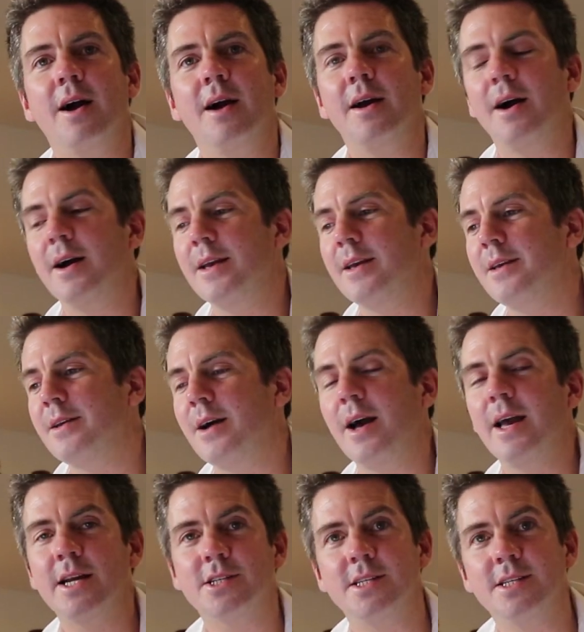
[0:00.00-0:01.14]
I
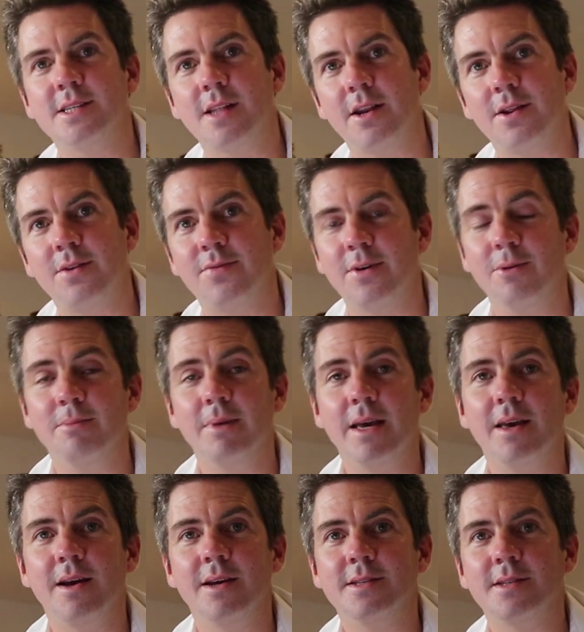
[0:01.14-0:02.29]
actually studied
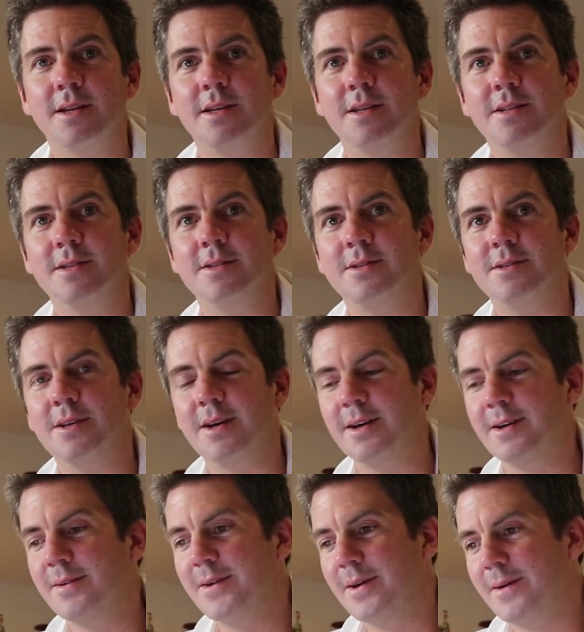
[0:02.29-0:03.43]
filmmaking. I studied
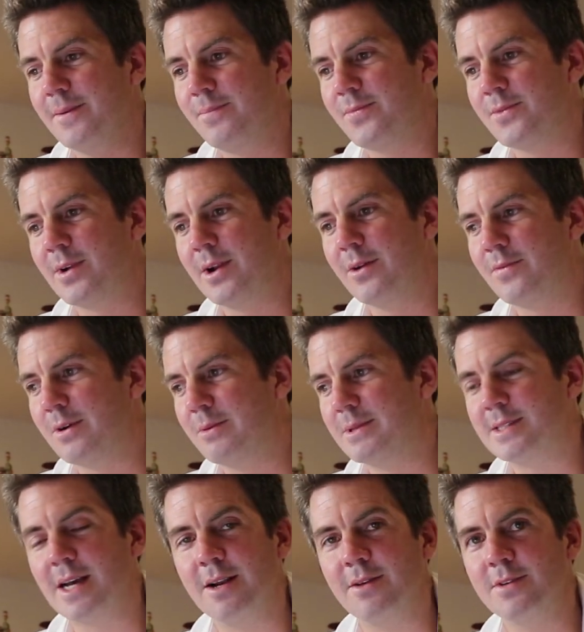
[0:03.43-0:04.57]
radio, film
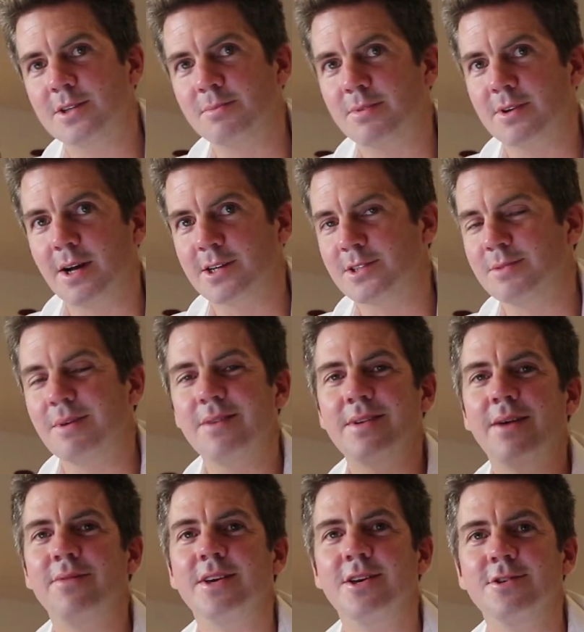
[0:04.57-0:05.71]
and television production, but I've
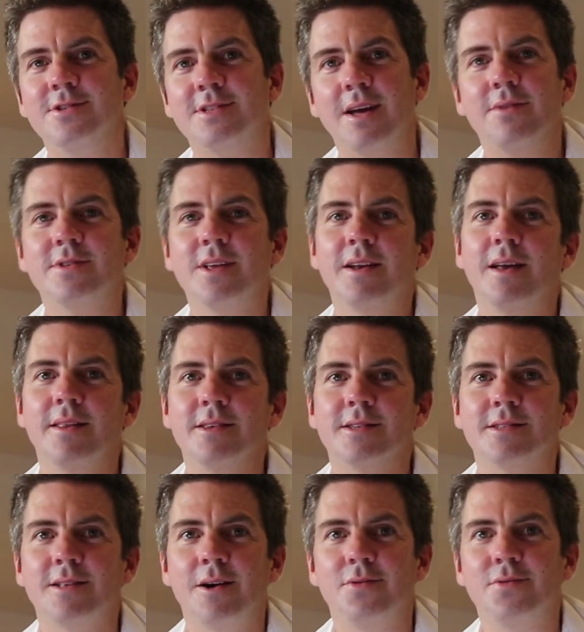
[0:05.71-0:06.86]
never used it. I've done other
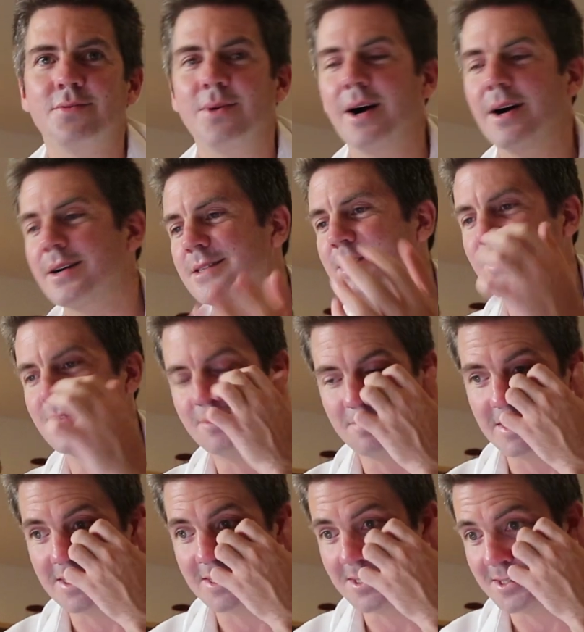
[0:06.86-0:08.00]
stuff, worked in
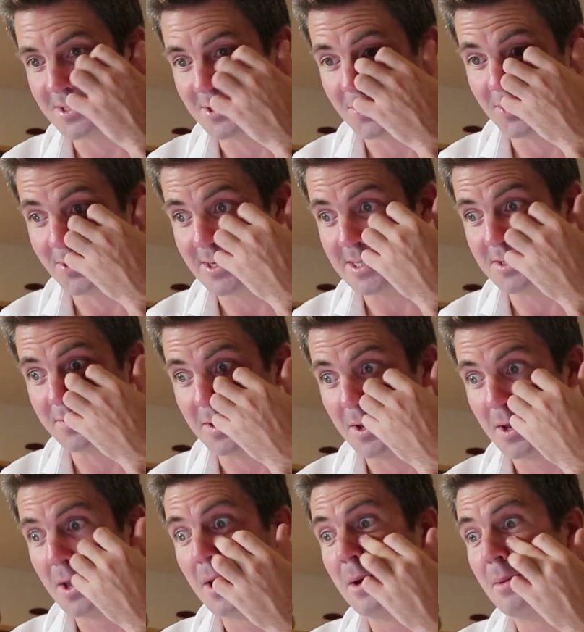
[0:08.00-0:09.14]
business and all the rest of it,
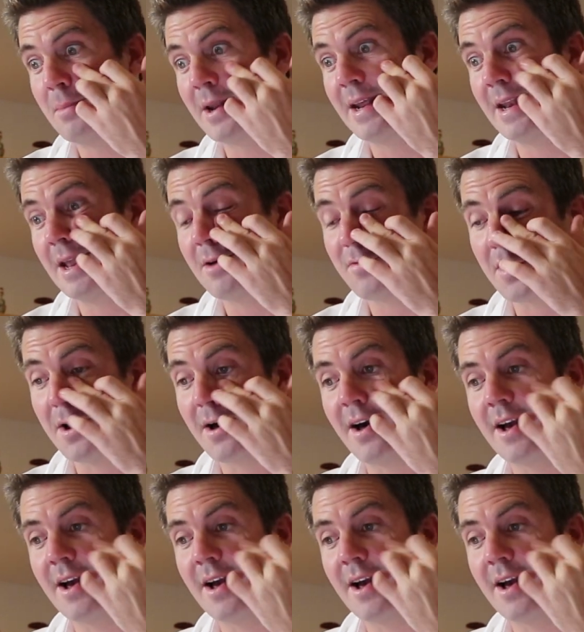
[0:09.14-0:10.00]
but I never